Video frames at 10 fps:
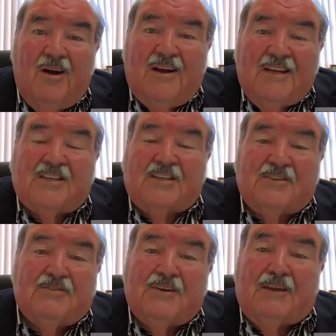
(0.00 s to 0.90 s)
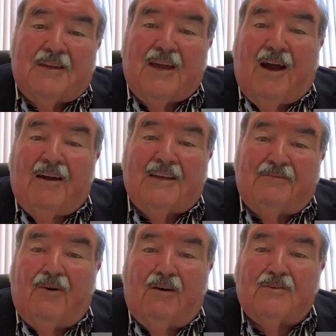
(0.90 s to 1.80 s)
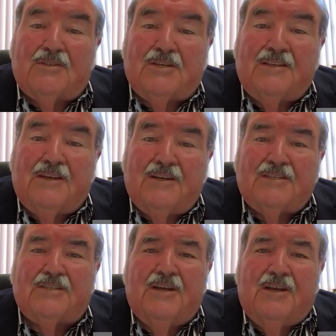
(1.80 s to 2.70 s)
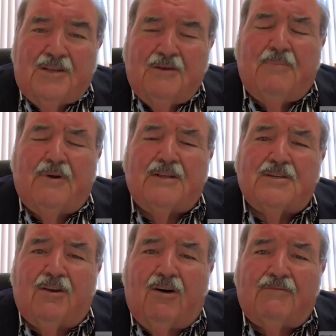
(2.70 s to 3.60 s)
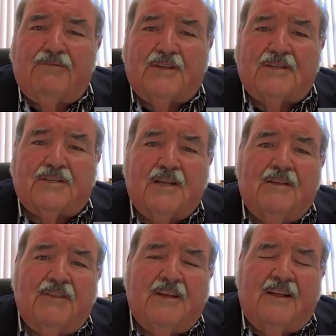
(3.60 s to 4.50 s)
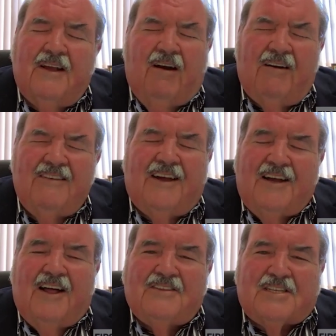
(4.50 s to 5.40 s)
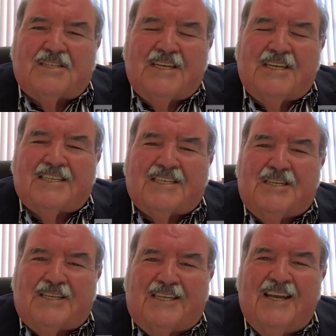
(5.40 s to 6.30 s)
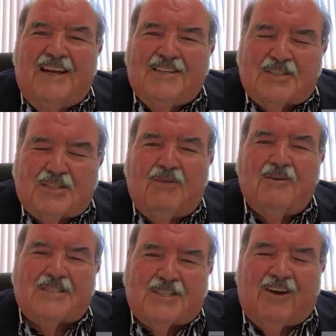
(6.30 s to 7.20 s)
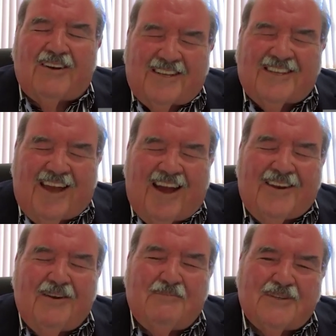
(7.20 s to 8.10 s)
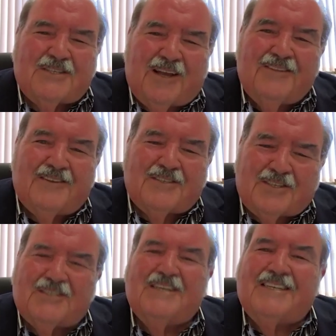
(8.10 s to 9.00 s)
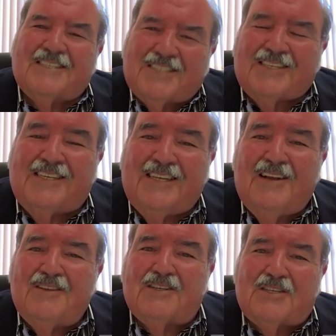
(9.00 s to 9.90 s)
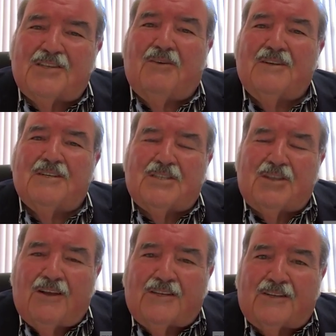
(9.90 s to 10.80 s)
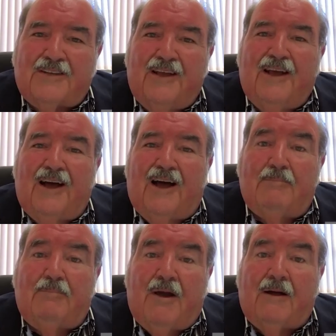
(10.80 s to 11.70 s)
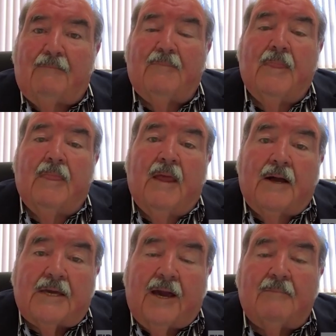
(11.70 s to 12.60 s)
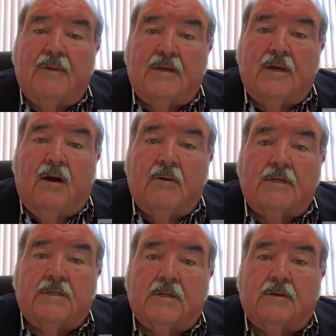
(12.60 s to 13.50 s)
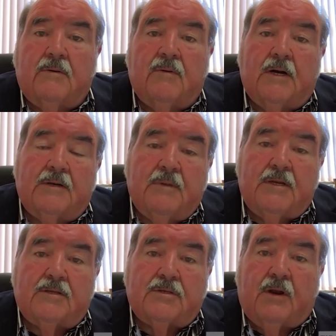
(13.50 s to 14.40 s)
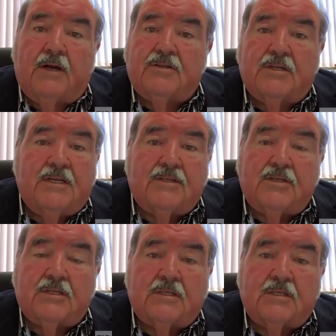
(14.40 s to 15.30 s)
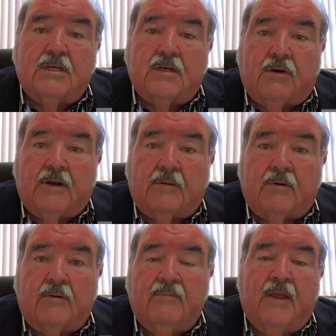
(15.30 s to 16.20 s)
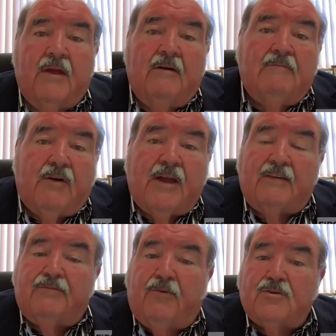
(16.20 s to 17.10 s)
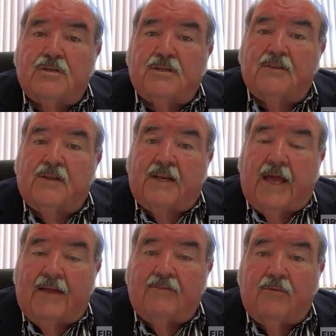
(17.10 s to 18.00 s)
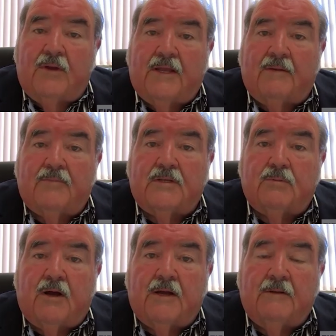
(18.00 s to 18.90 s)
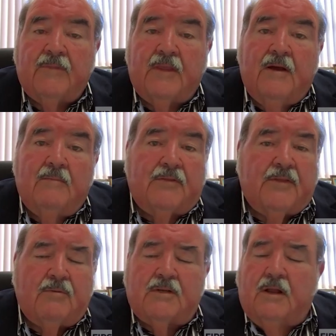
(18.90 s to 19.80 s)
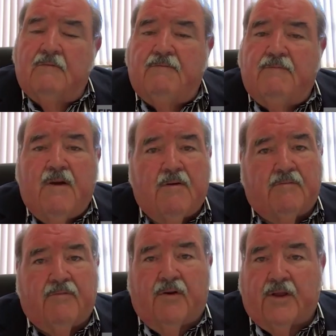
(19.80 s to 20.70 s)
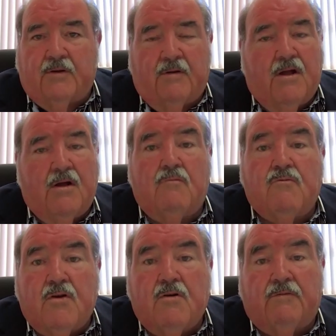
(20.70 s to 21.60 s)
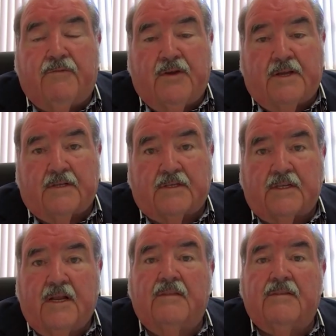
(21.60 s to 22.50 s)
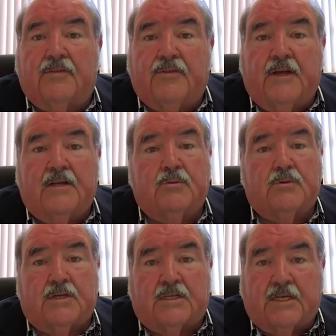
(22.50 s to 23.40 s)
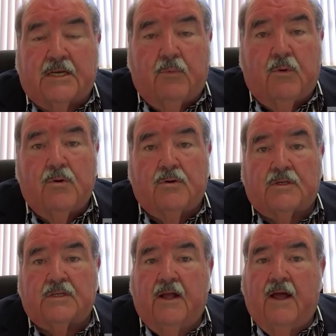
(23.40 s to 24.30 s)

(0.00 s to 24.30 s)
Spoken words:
is this still going to be going in 5 or 10 years? You bet your life it is. To see a city I can't help but say this, to see a city that's so excited about a company going to administration is just incredible. Very unfortunate that it had to end up this way, but there were very, very real fears that things would just get worse